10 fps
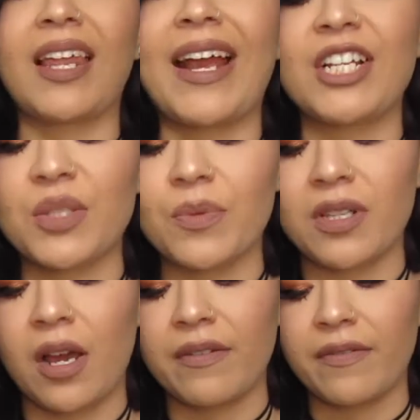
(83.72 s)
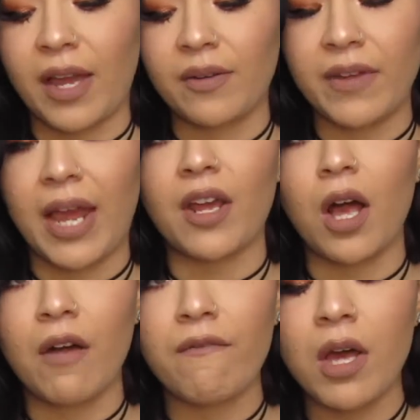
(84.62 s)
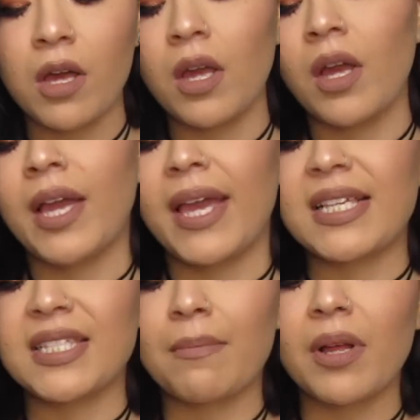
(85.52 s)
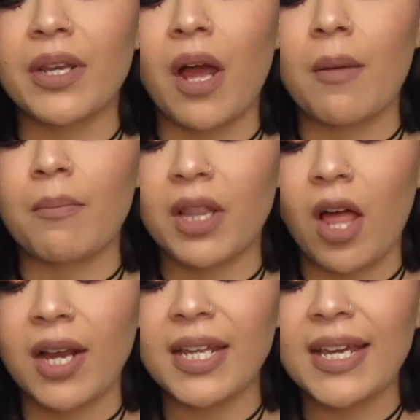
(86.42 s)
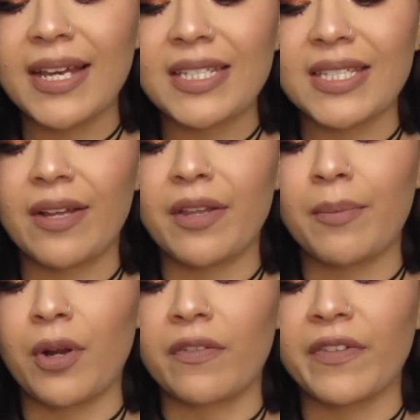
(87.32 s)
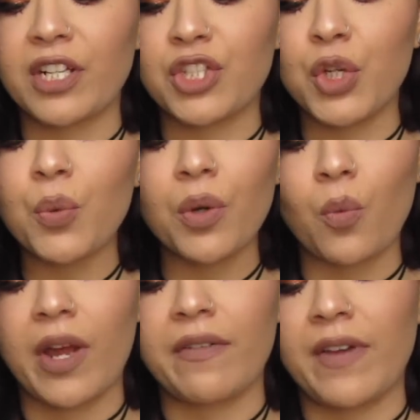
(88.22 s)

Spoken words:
that I just was not a fan of is the Milani Conceal Imperfect 2-in-1